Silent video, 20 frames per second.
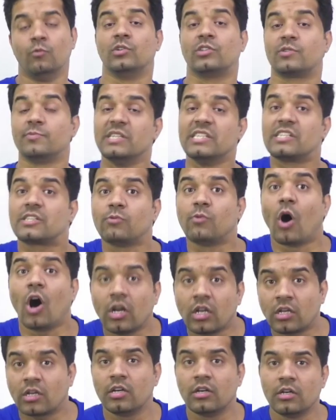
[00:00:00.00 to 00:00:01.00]
Which means
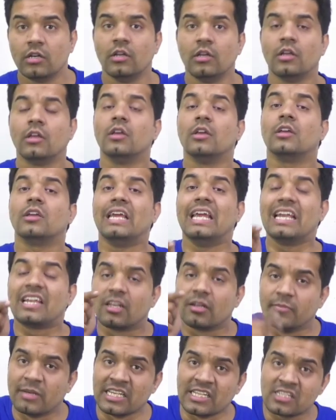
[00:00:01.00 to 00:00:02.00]
what?
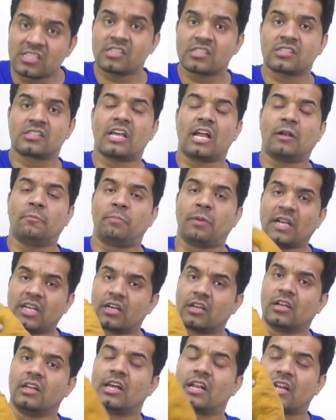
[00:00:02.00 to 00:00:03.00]
It means that
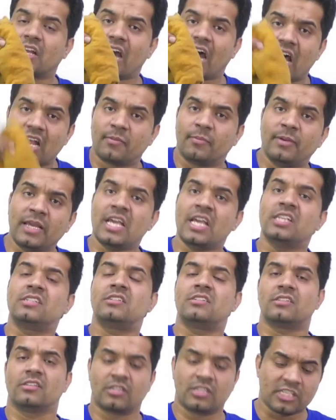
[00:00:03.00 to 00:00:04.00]
particular
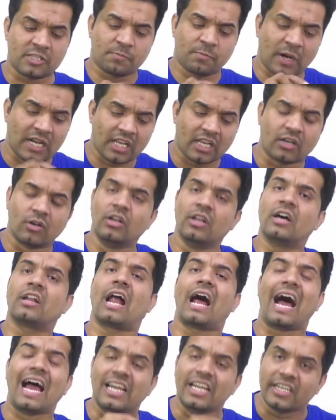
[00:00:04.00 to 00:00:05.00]
garbage, this
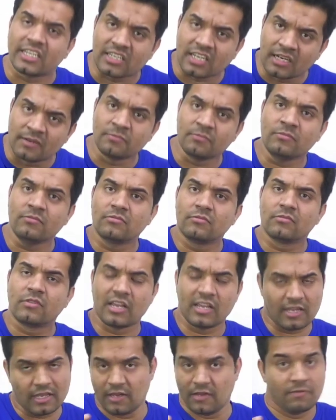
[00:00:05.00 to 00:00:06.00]
particular item,
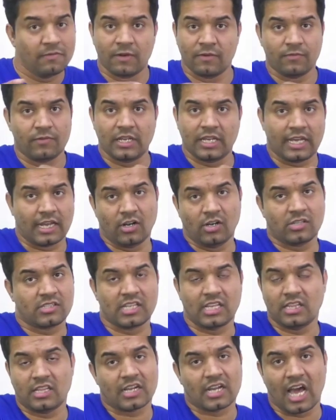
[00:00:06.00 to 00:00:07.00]
even we
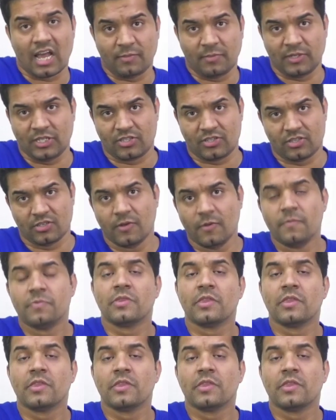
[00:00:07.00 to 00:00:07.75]
cannot say the garbage.